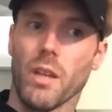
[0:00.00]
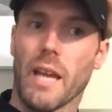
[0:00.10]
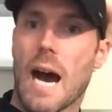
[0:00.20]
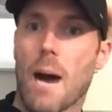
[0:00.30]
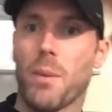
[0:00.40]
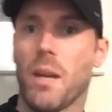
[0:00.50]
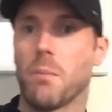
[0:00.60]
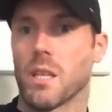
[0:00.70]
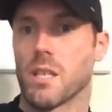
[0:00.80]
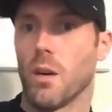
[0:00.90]
happy in
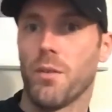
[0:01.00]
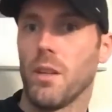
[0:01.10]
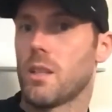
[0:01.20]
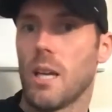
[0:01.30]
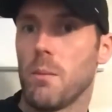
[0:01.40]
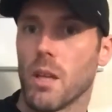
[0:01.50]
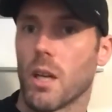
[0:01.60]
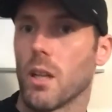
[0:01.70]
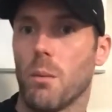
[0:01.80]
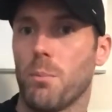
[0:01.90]
myself at the time at the
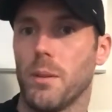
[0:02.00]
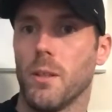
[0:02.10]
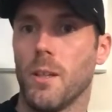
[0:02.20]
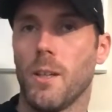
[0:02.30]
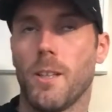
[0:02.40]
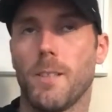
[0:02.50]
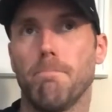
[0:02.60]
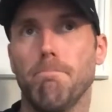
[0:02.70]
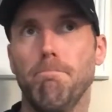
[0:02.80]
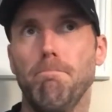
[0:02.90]
club,
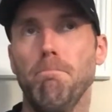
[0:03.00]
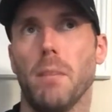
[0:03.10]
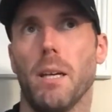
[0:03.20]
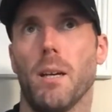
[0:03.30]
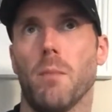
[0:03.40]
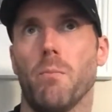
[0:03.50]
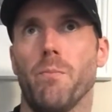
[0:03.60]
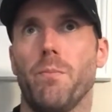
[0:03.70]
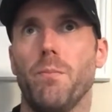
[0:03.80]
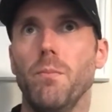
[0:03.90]
and
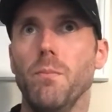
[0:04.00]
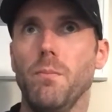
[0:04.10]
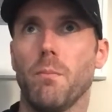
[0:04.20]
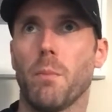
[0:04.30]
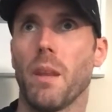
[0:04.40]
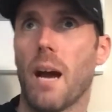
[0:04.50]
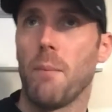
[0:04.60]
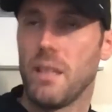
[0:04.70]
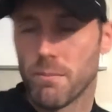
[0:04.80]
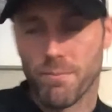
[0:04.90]
but that, I
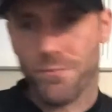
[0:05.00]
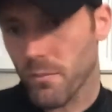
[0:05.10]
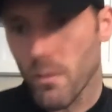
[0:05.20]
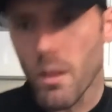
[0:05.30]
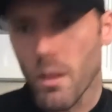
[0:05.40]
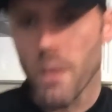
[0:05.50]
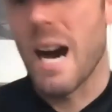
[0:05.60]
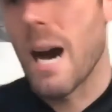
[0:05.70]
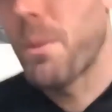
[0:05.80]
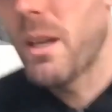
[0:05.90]
mean, that
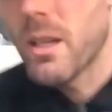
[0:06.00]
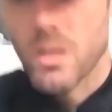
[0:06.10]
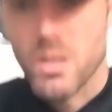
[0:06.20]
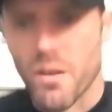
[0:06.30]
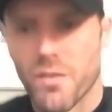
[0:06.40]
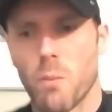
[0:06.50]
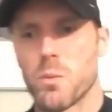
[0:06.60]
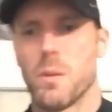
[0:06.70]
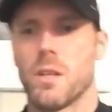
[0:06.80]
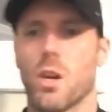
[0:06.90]
happiness and stuff comes
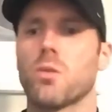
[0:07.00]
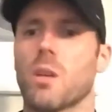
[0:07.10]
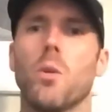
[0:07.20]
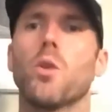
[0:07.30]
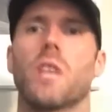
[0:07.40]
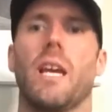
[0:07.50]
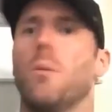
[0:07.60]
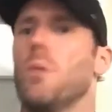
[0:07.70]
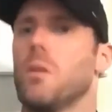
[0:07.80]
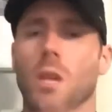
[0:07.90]
with results. I'm not
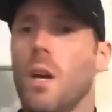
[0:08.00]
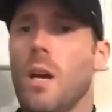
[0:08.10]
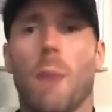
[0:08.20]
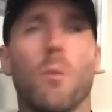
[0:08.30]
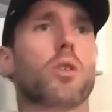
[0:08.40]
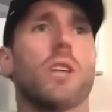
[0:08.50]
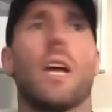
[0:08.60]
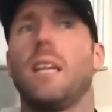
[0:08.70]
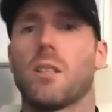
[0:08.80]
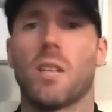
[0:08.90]
sitting
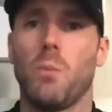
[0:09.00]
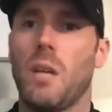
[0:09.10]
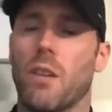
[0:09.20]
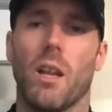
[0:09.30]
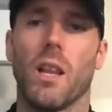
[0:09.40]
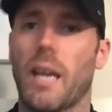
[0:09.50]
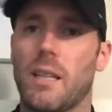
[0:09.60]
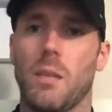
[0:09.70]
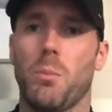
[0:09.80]
here saying we get relegated